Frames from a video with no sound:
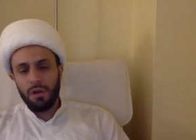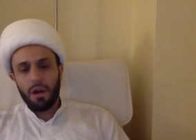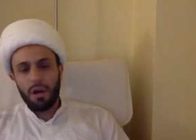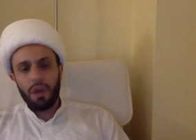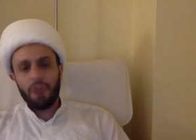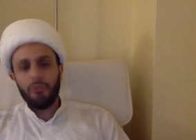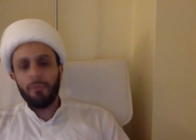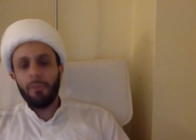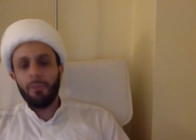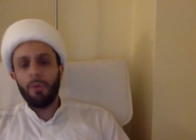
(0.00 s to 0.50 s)

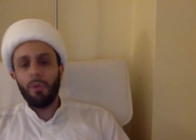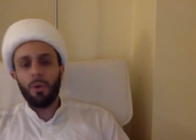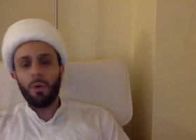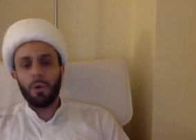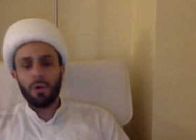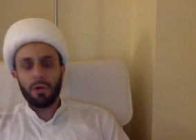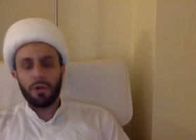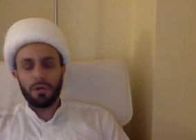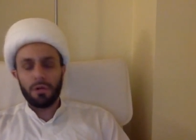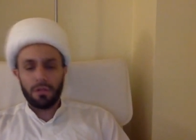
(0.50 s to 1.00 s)
Are the
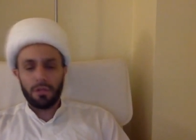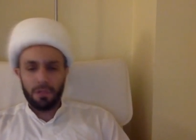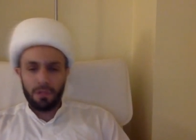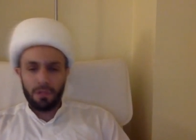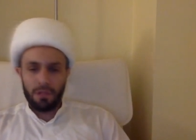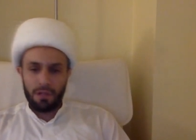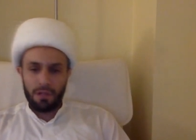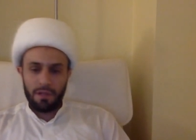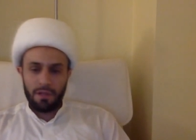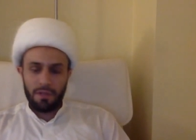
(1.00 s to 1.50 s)
poor,
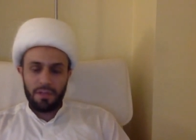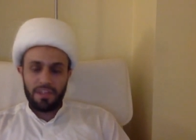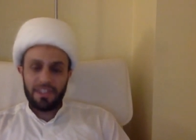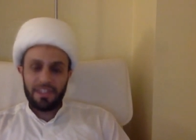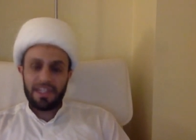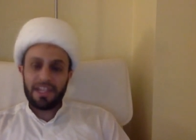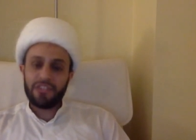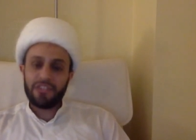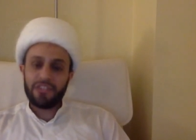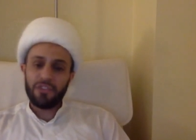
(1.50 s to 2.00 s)
the
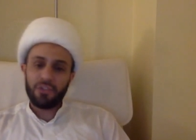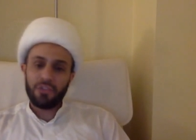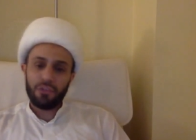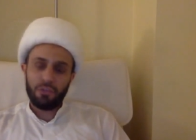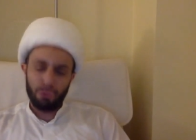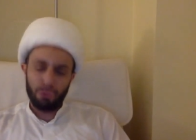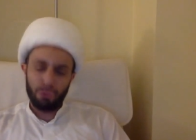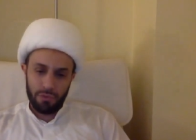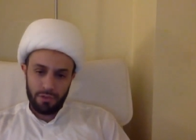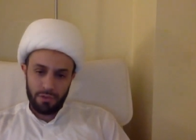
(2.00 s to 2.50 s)

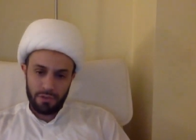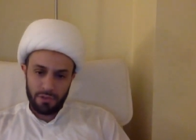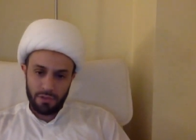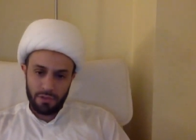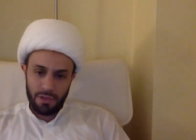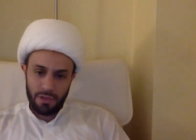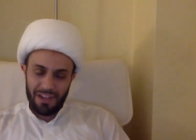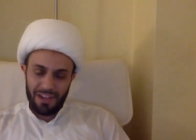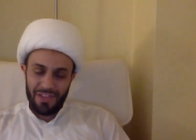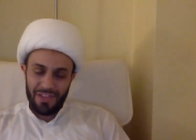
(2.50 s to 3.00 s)
destitute,
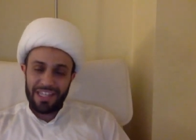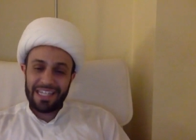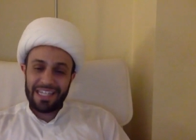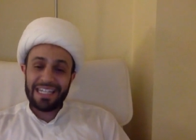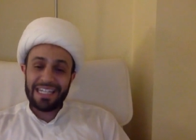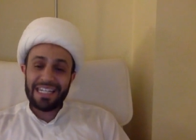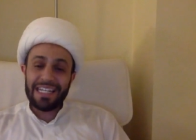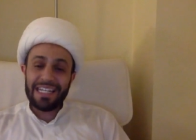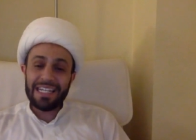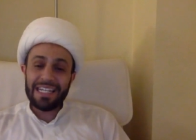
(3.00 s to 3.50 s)
the
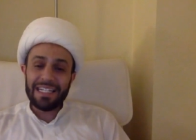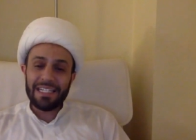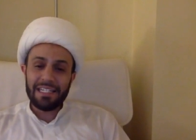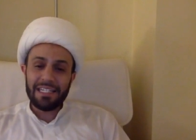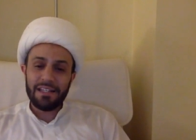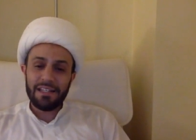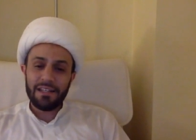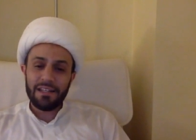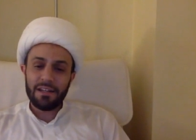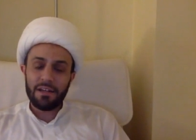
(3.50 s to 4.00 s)

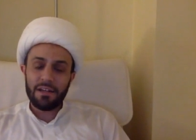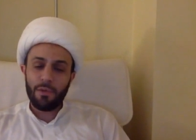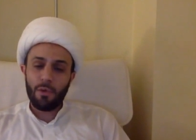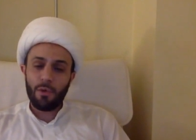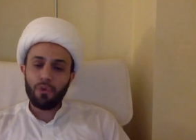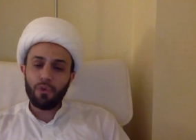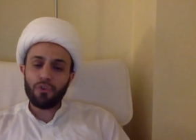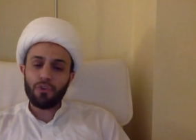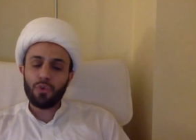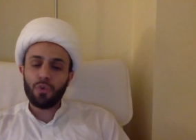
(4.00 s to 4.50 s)
needy,
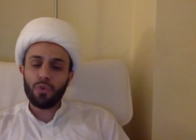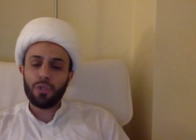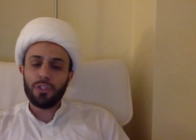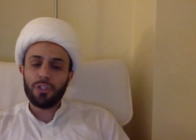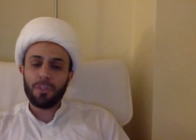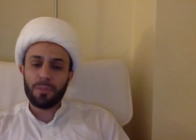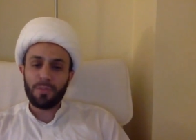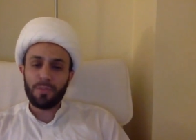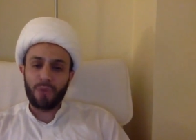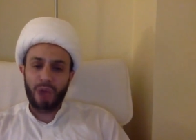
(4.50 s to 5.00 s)
those who are
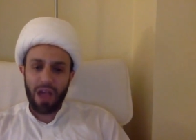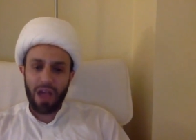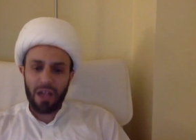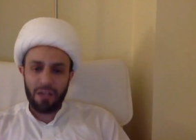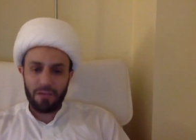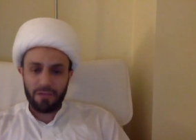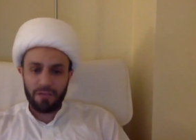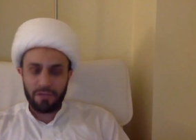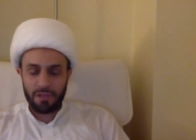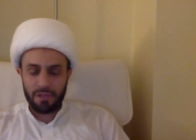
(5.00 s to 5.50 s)

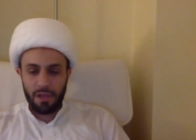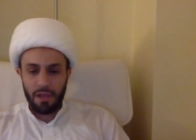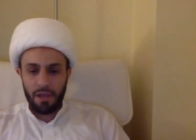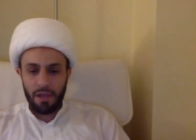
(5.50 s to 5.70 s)
deprived.